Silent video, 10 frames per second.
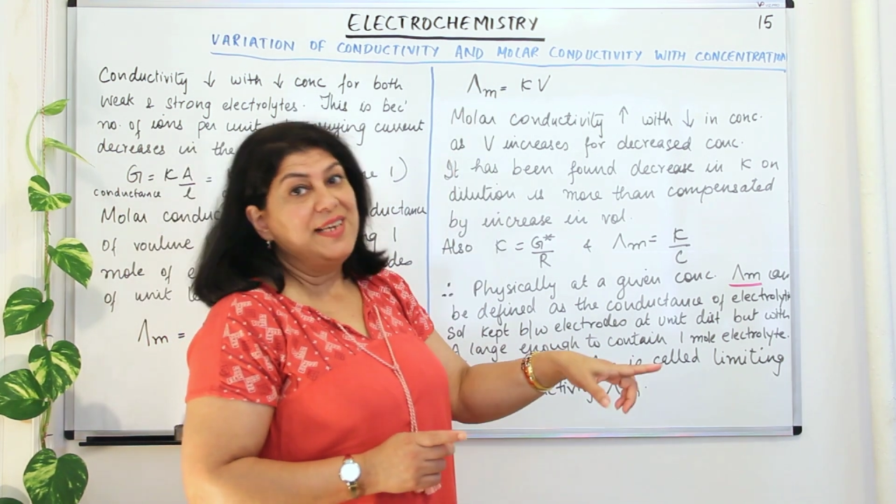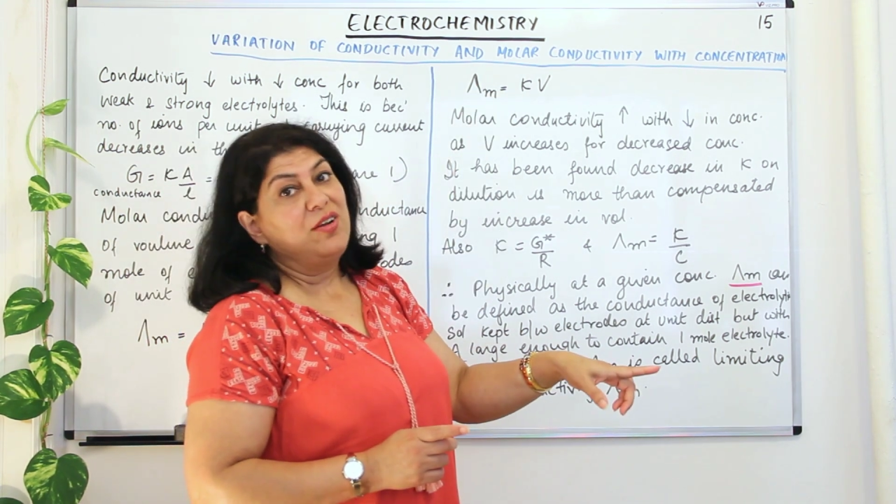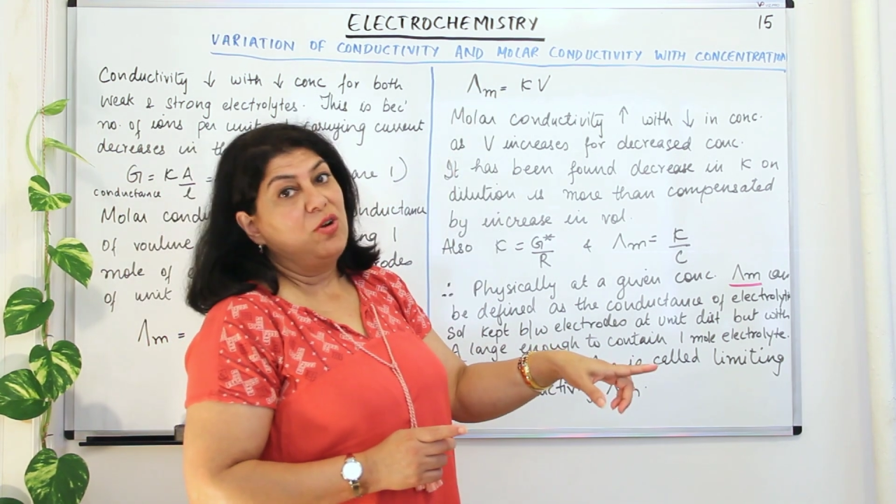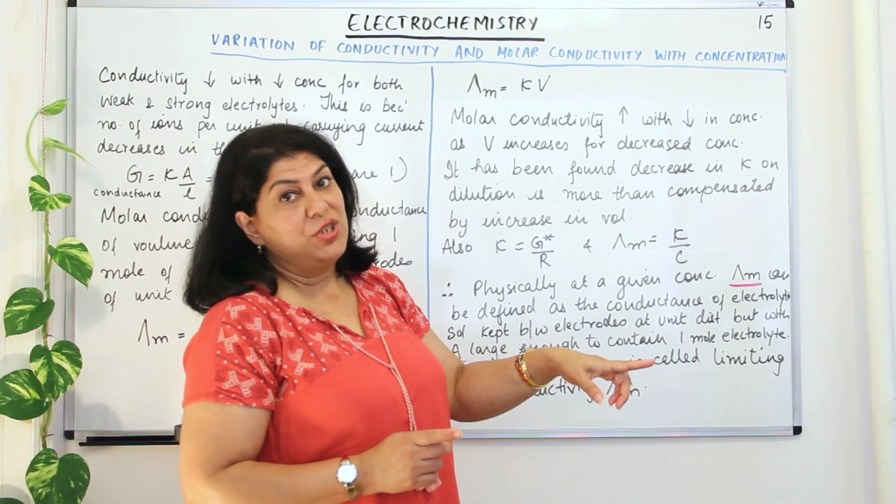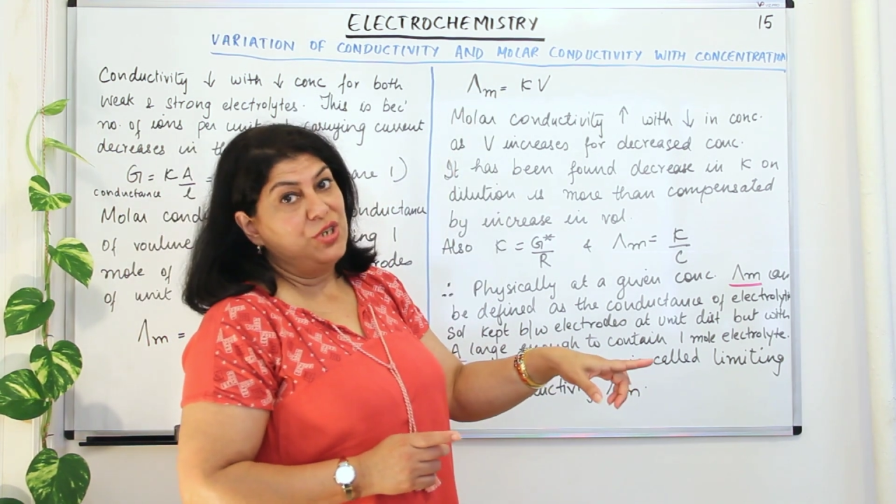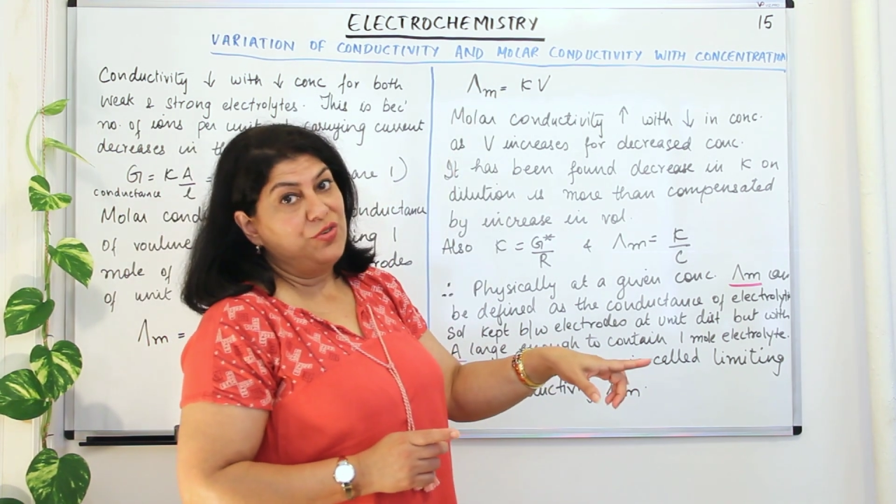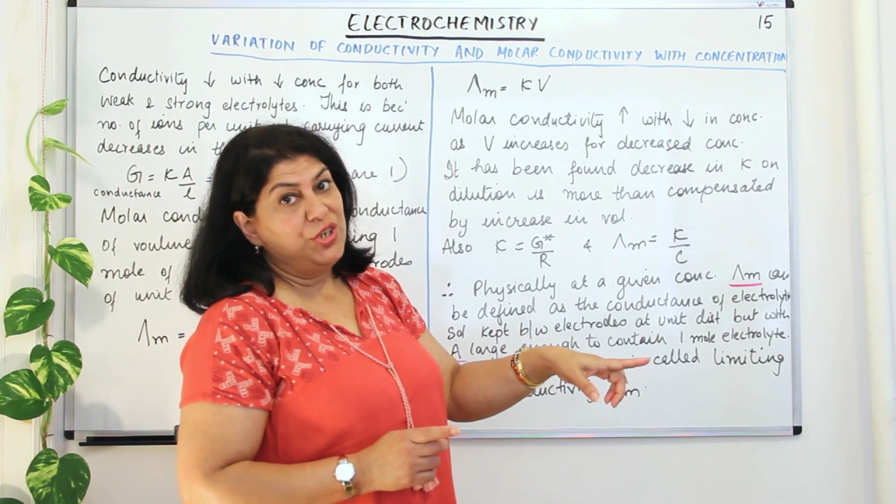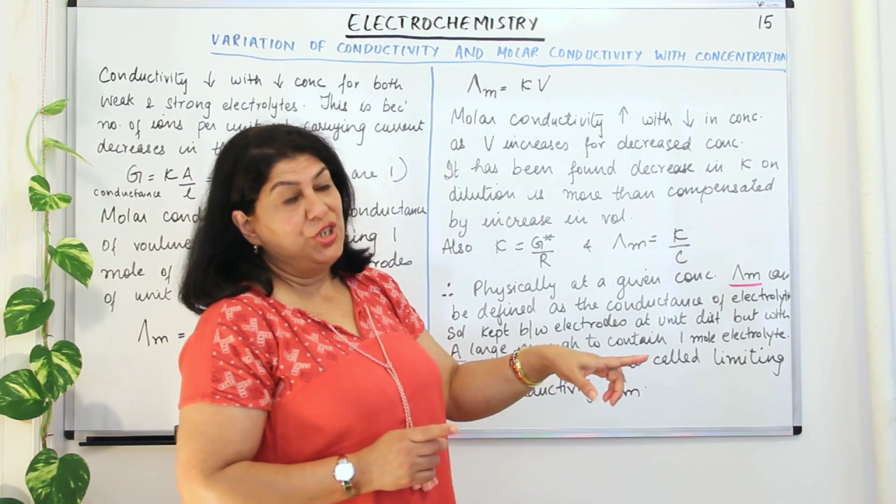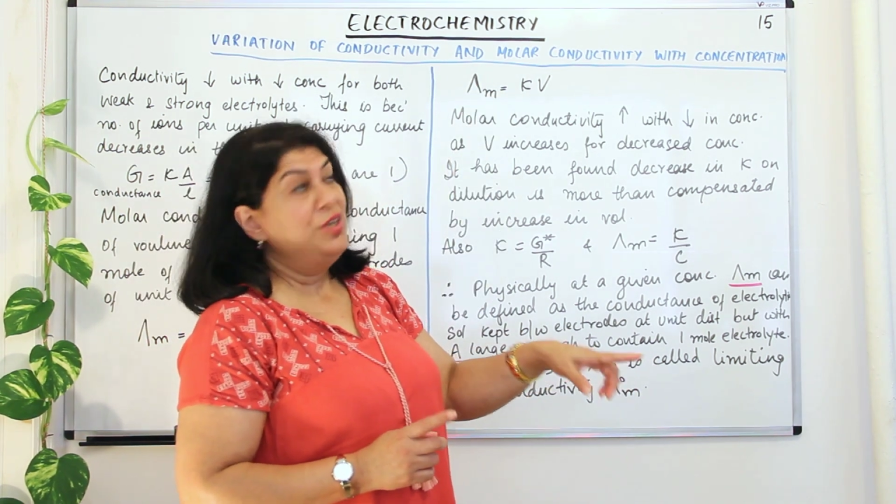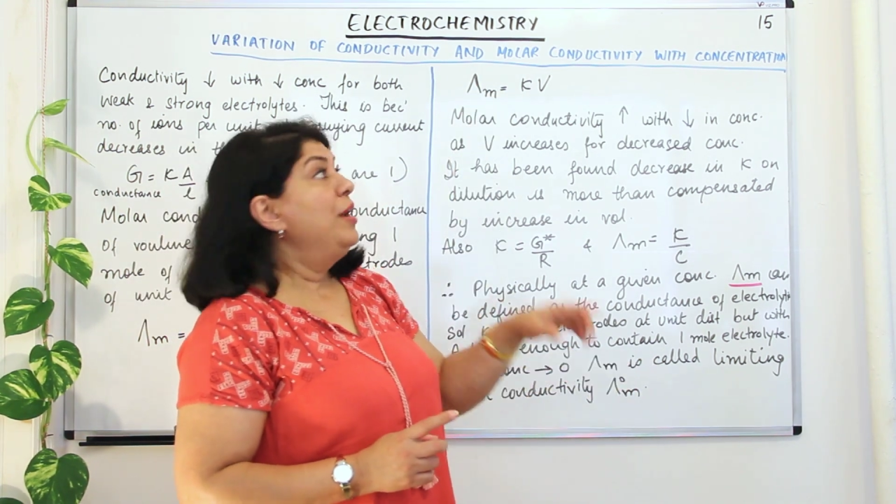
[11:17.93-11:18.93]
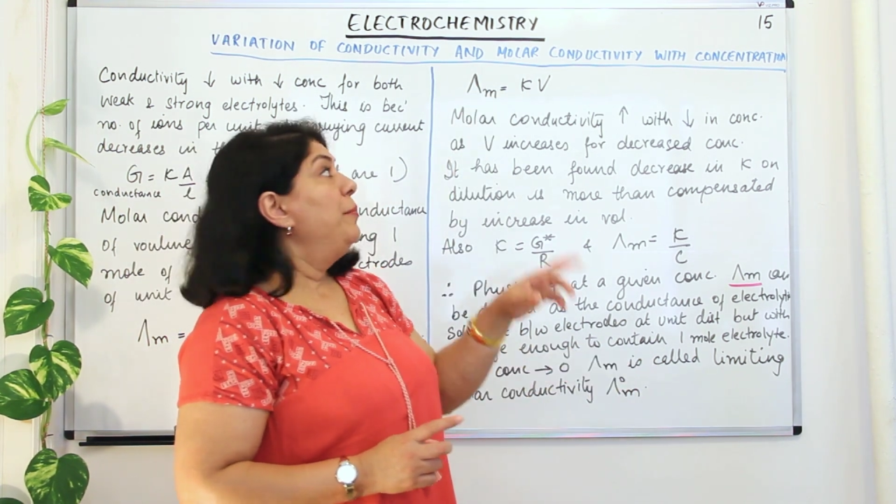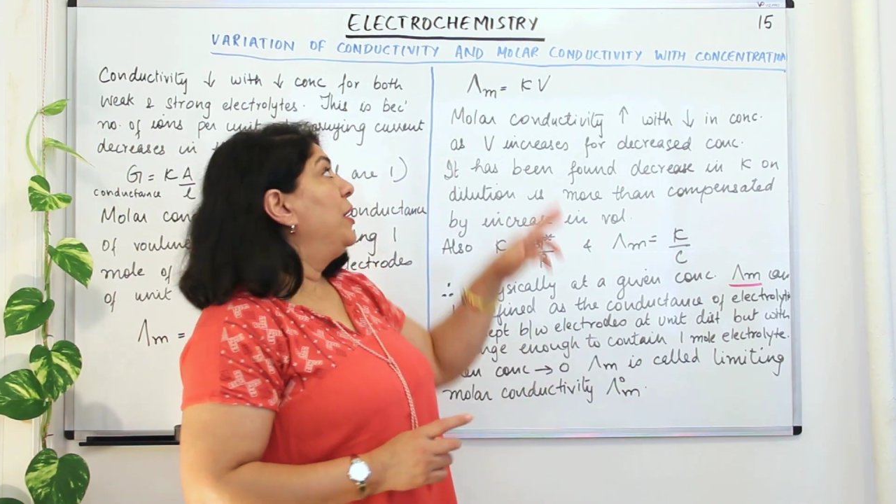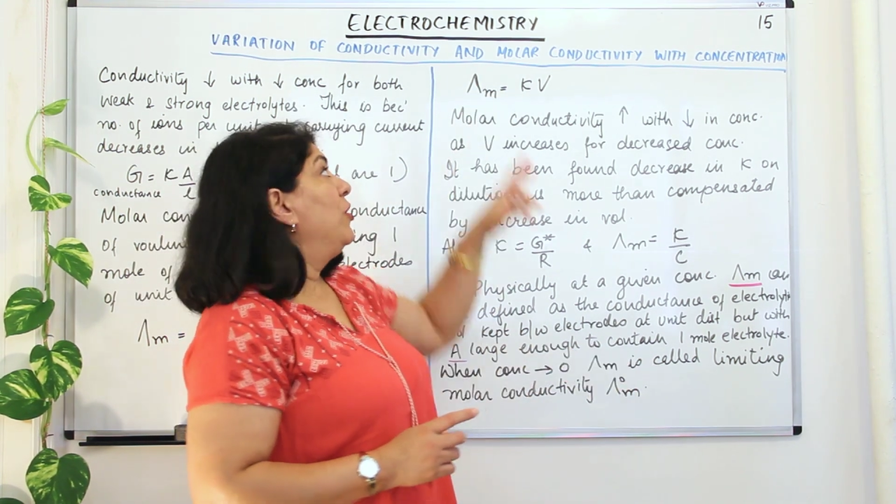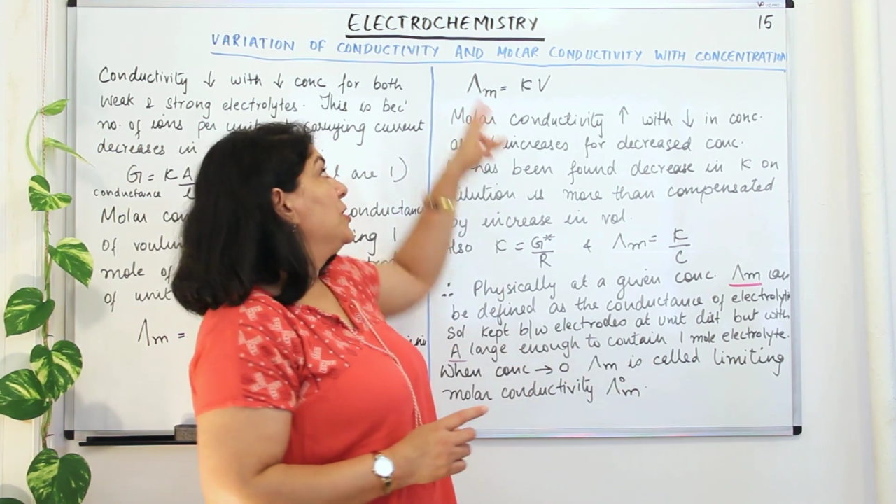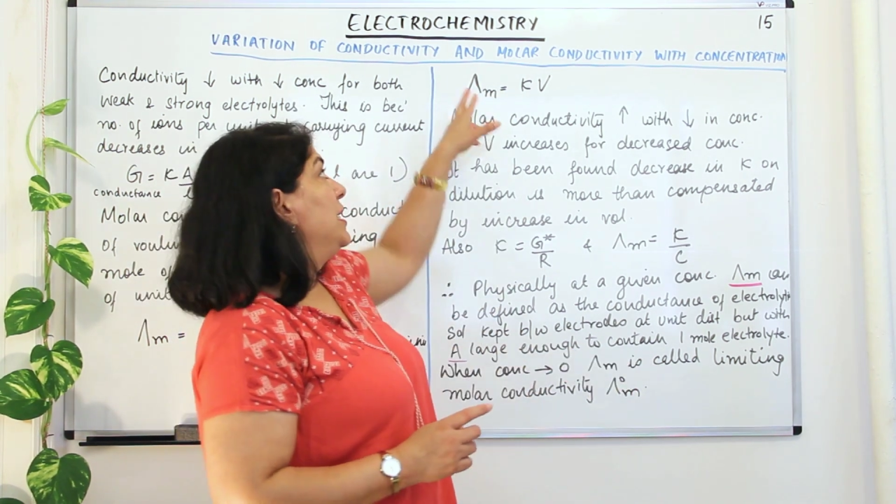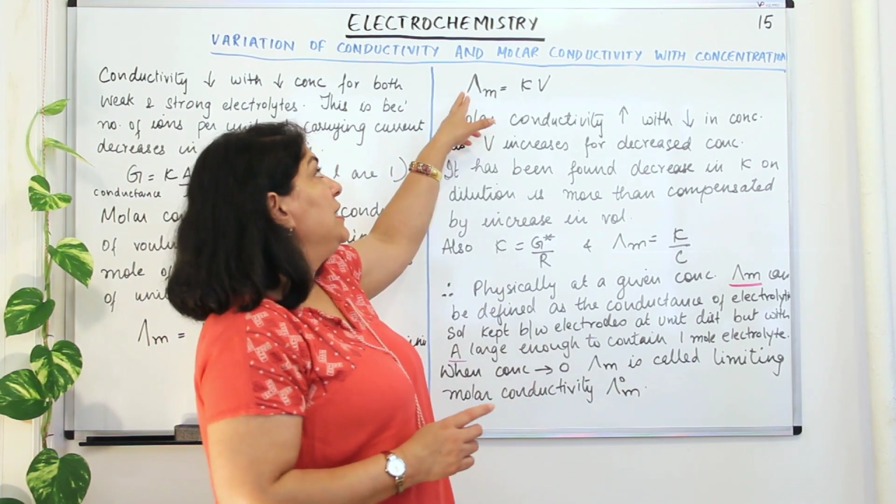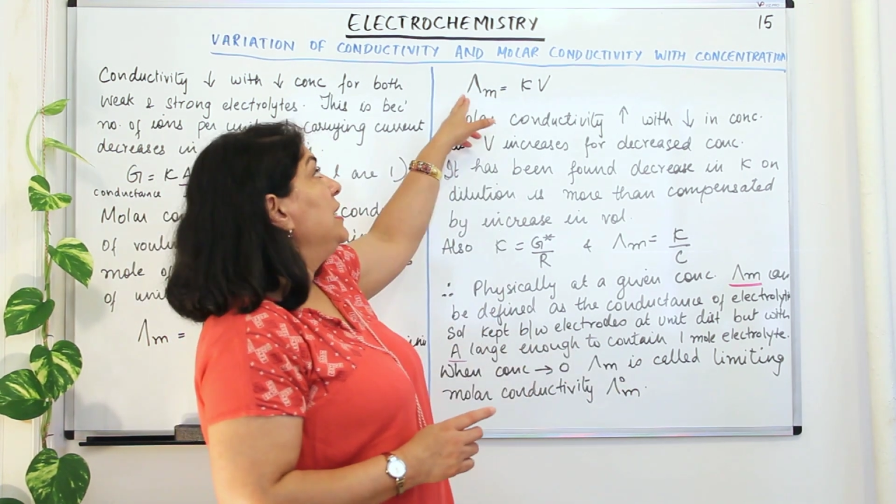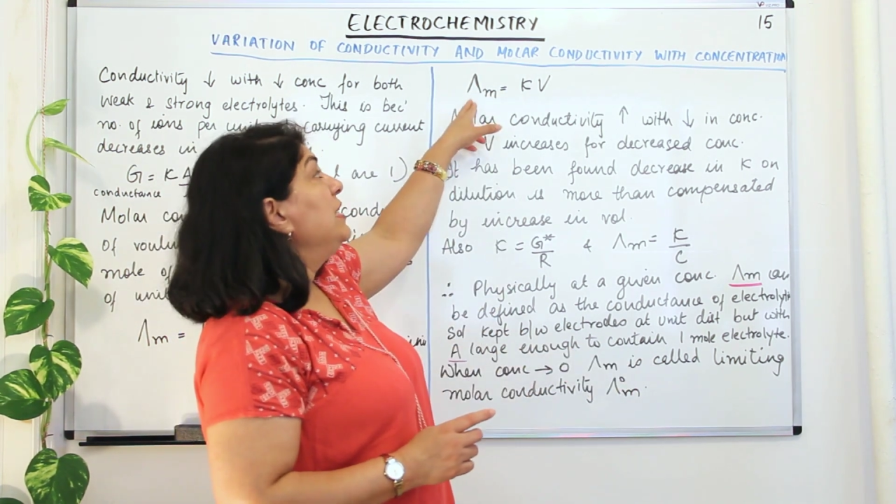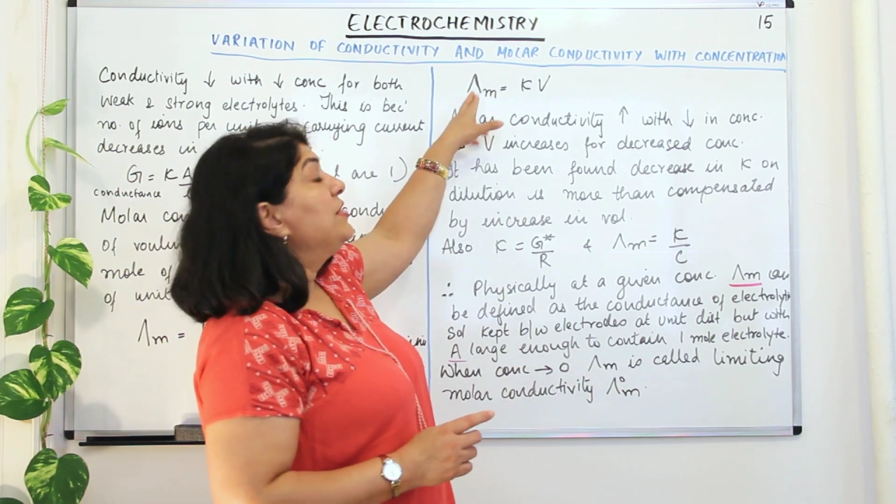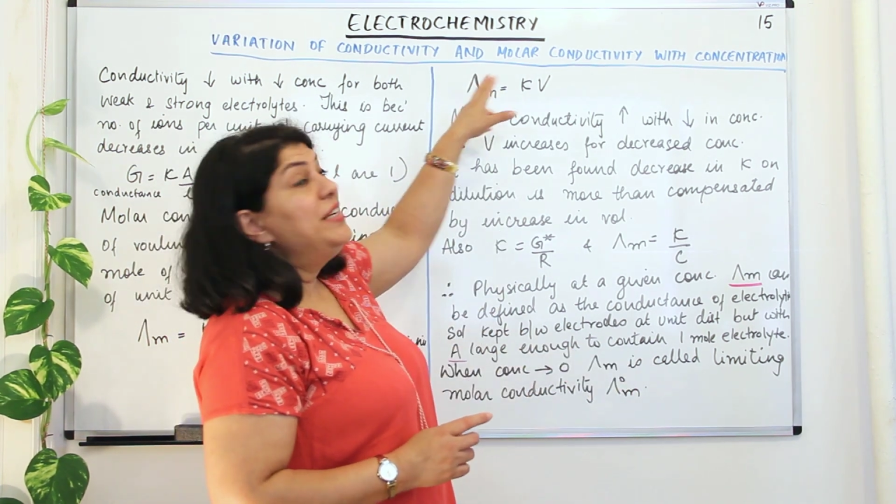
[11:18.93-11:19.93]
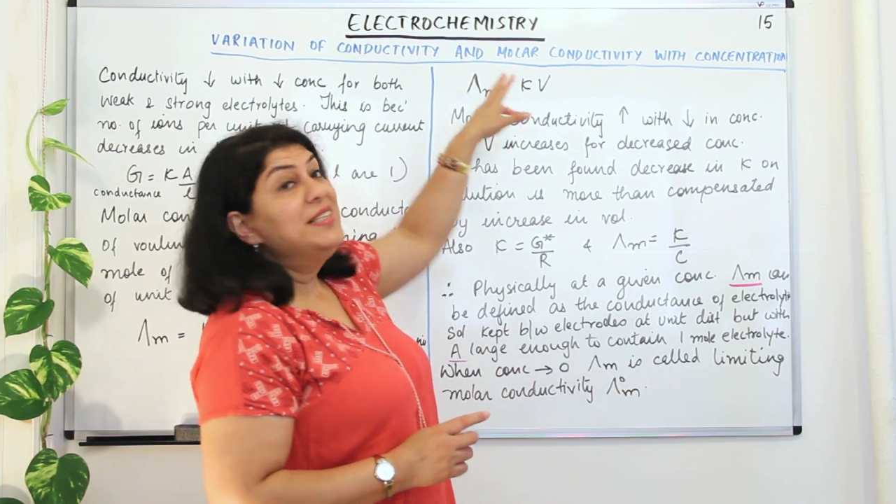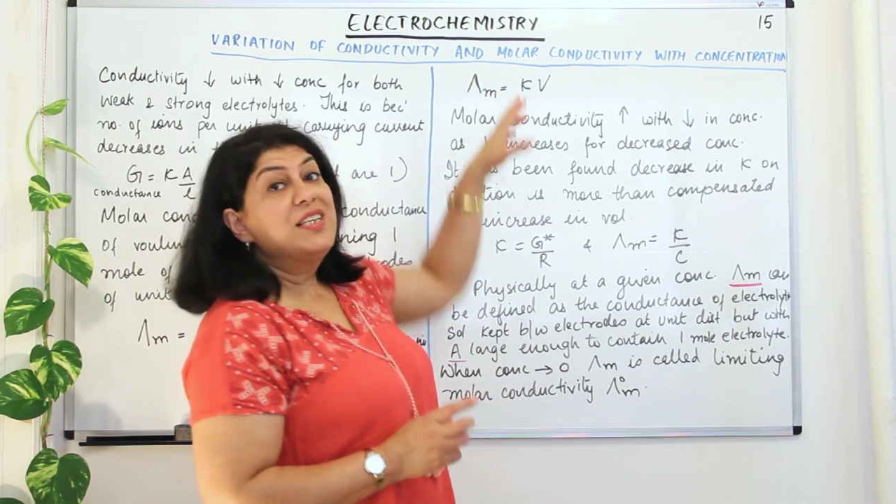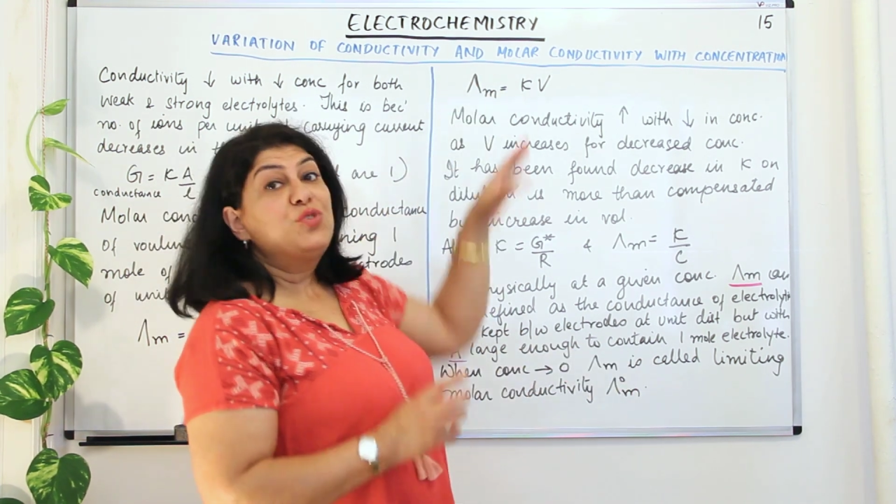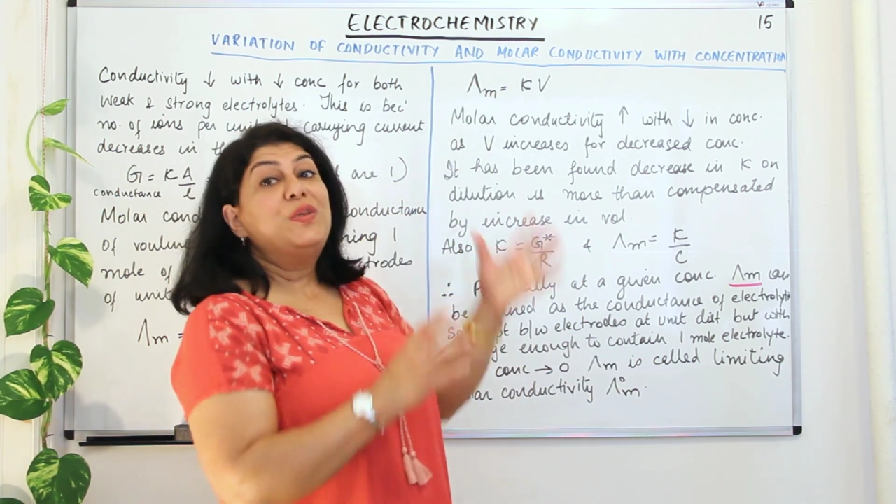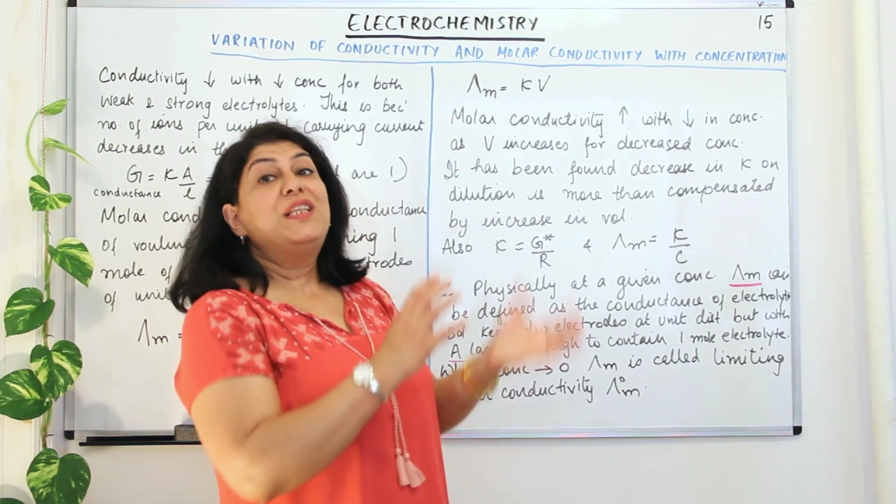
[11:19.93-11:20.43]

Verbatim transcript: in concentration because it increases